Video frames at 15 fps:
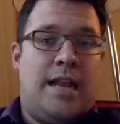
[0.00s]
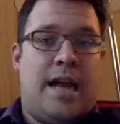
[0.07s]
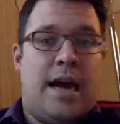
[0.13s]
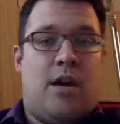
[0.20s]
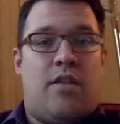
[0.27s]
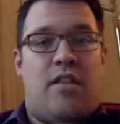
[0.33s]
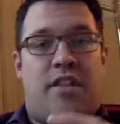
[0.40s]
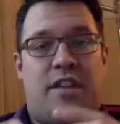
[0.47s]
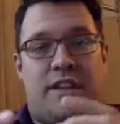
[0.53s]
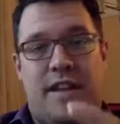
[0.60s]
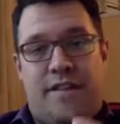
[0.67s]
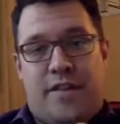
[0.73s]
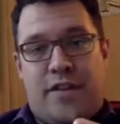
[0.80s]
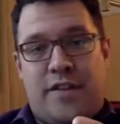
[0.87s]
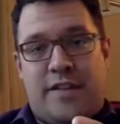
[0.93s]
Now, the
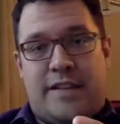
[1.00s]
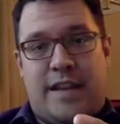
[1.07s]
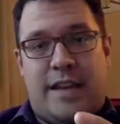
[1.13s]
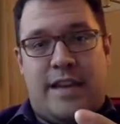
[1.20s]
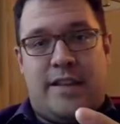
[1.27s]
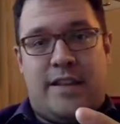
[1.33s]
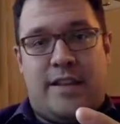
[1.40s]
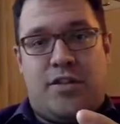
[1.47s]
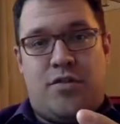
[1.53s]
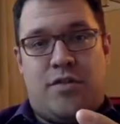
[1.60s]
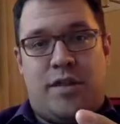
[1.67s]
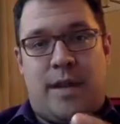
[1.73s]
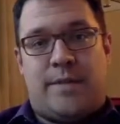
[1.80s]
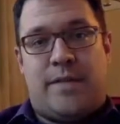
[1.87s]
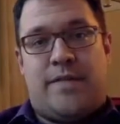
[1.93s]
difference in the two
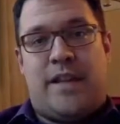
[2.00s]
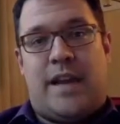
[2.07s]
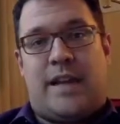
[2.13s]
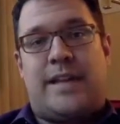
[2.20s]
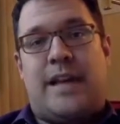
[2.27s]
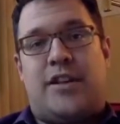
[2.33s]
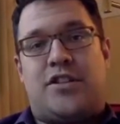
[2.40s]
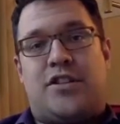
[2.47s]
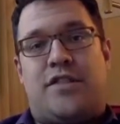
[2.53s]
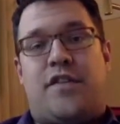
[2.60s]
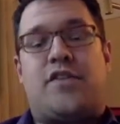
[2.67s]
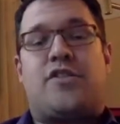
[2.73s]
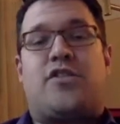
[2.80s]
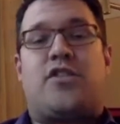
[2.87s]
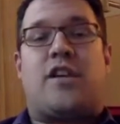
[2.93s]
types of technology,
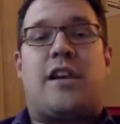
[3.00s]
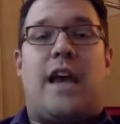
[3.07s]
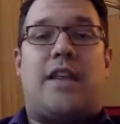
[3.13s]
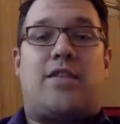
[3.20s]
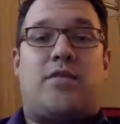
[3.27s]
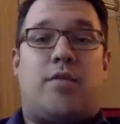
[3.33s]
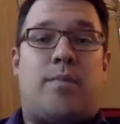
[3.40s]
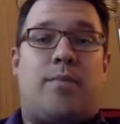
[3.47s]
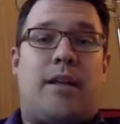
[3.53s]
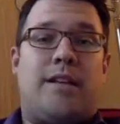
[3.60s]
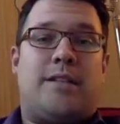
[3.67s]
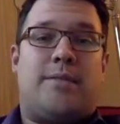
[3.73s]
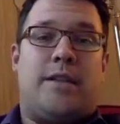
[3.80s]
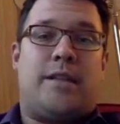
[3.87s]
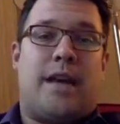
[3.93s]
first looking at the
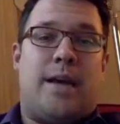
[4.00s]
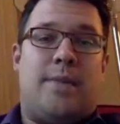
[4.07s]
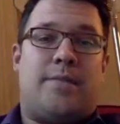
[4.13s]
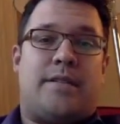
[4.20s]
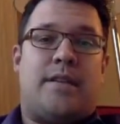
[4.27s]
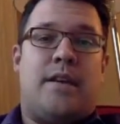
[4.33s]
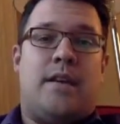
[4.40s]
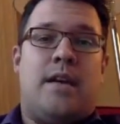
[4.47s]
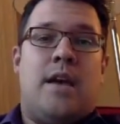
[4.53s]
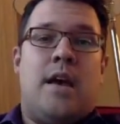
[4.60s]
replacement types,